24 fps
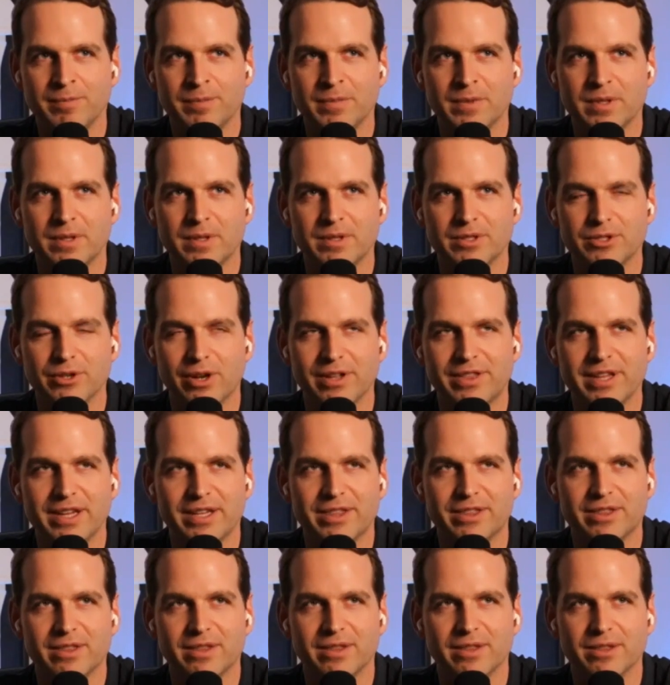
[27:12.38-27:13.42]
So I think
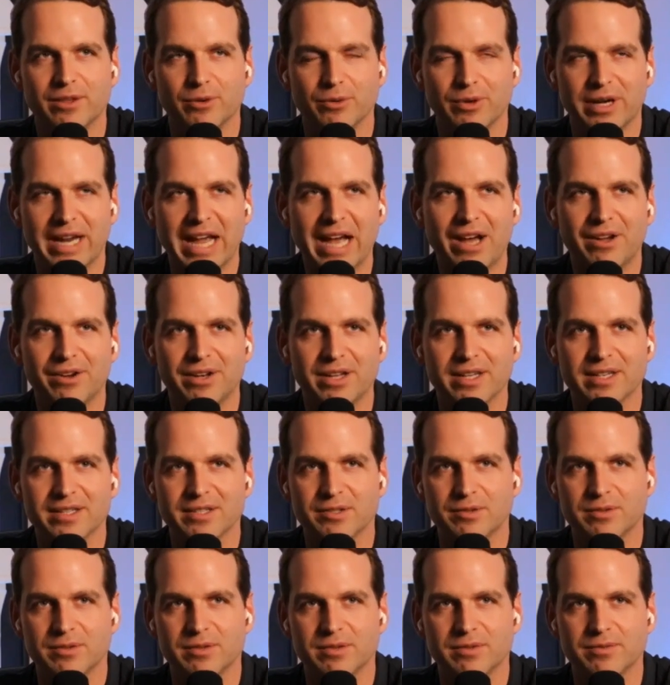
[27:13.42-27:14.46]
the reality
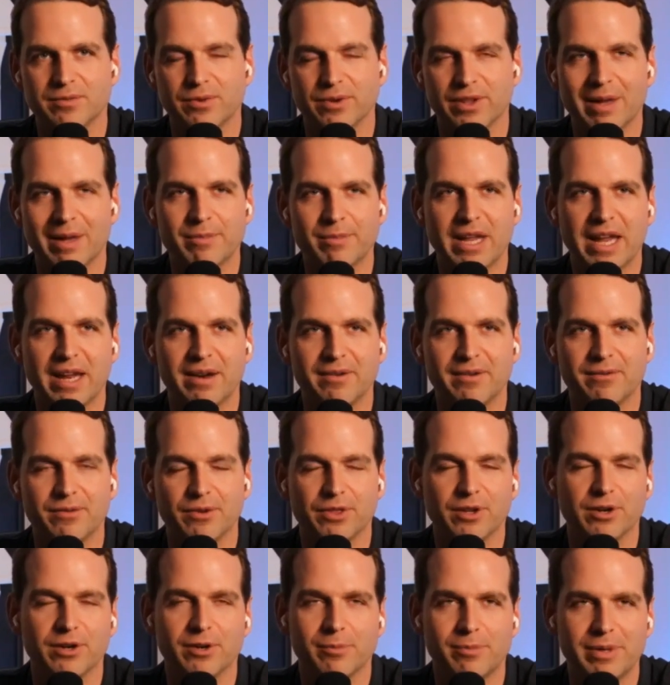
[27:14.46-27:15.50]
is for
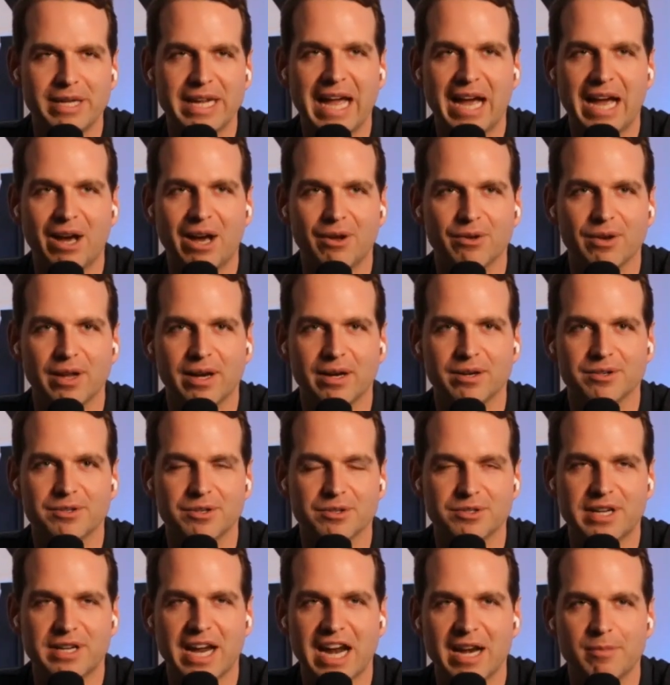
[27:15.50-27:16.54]
there to be outliers, there's
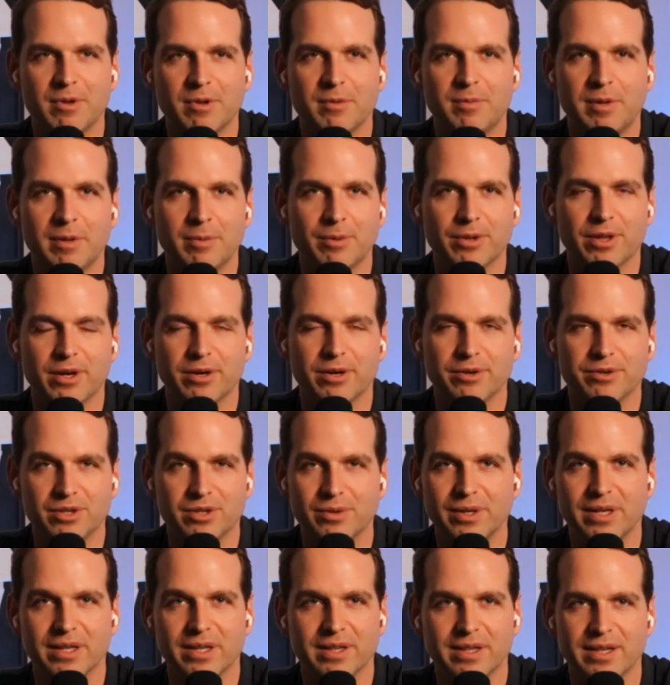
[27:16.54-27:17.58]
got to be people that are
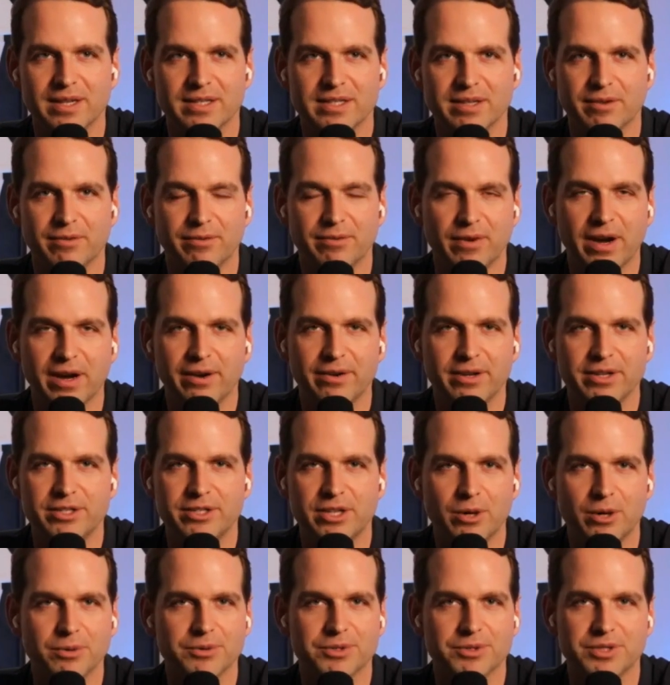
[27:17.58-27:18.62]
doing things that frankly
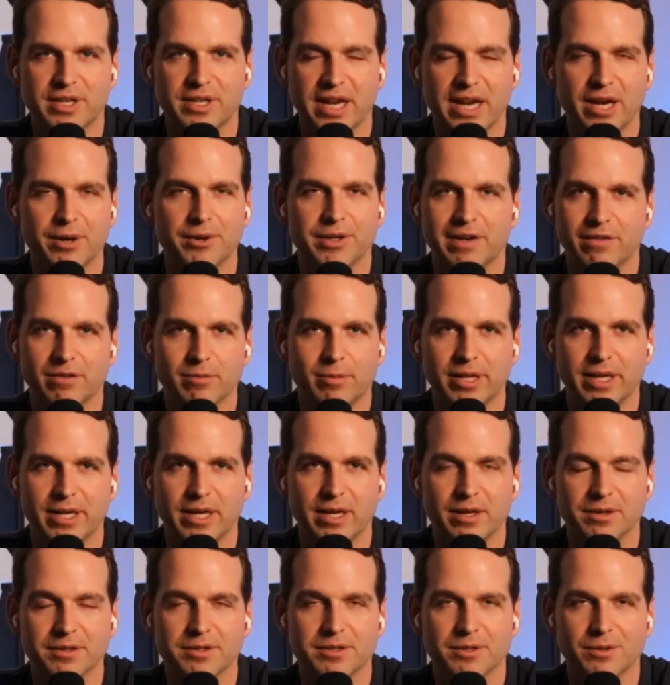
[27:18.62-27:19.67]
don't scale with everybody
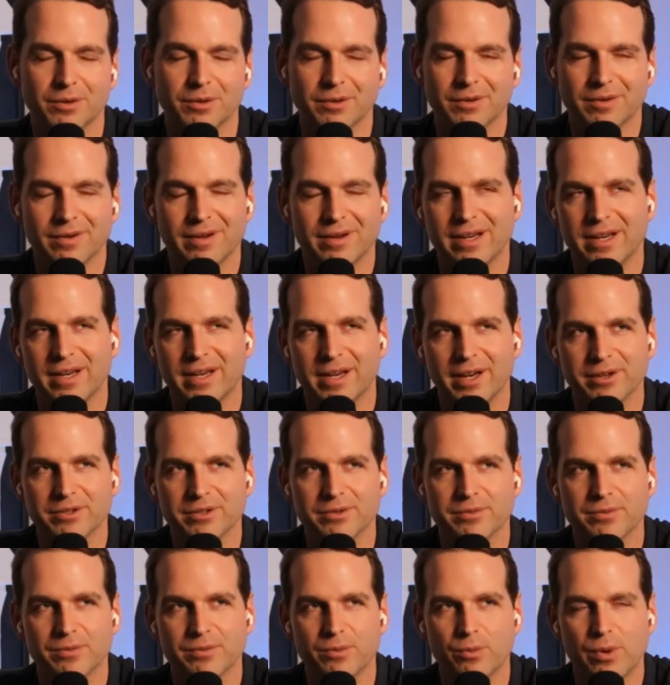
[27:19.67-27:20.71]
else. Or in another
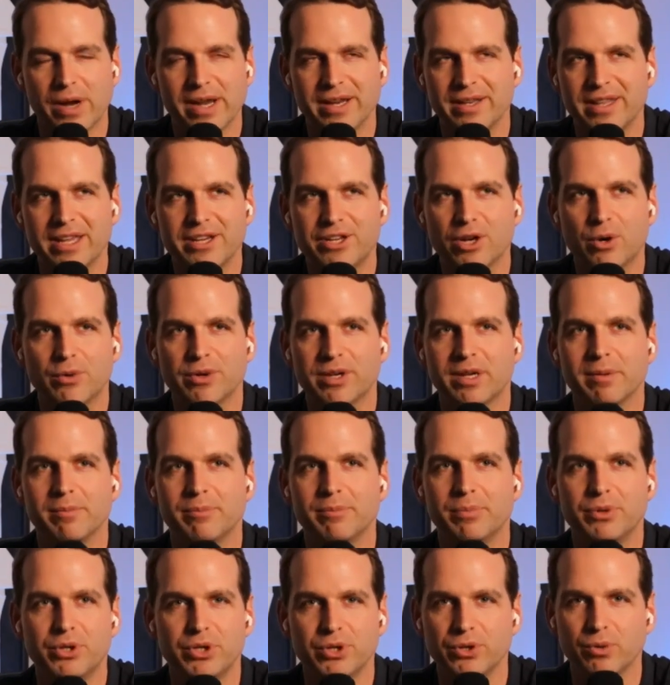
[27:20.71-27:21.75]
way, they don't
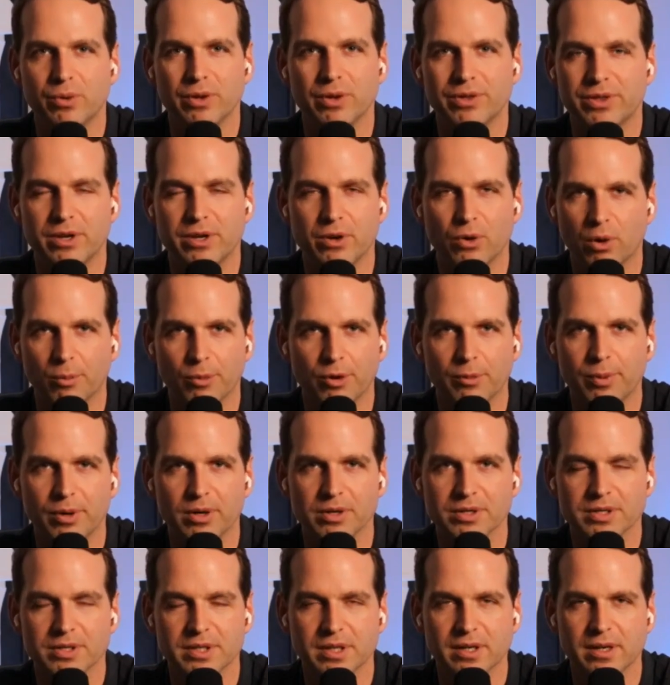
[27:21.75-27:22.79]
compute with the normal
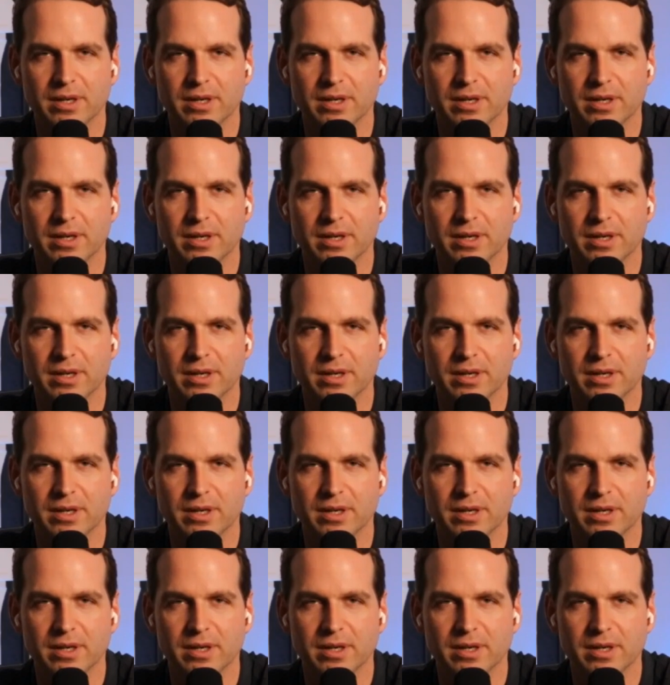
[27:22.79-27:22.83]
person.